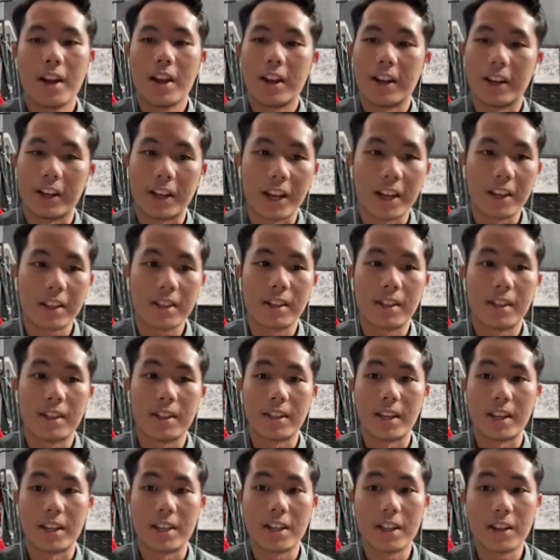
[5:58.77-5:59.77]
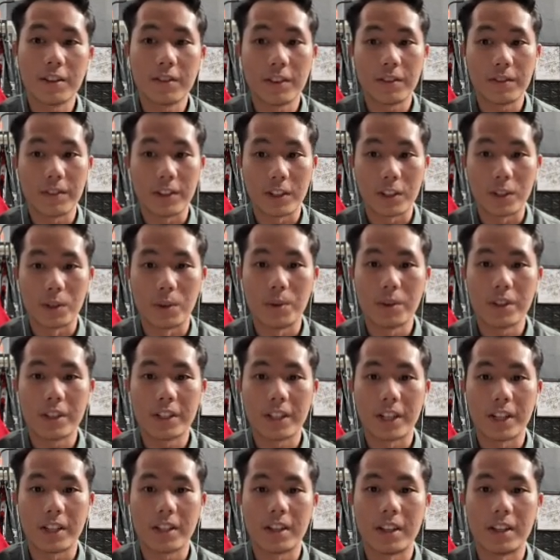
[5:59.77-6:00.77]
Next, Section 52
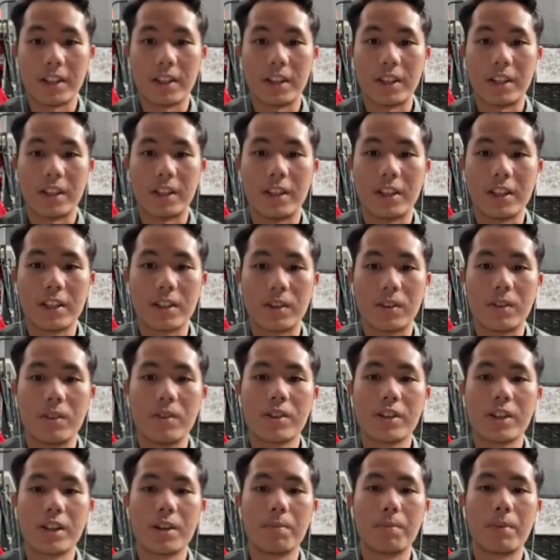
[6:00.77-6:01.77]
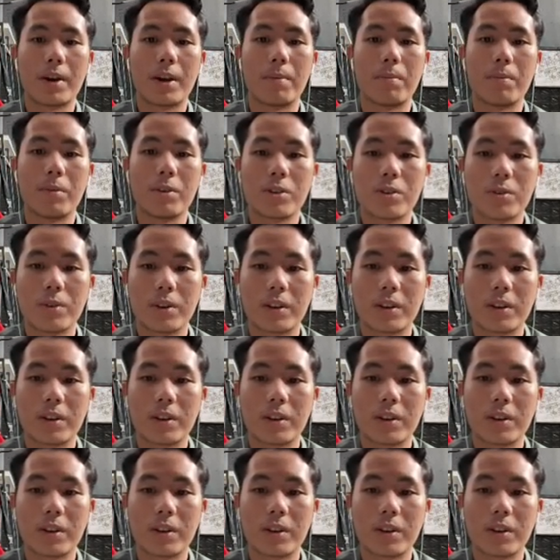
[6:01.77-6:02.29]
stated the dissolution by mutual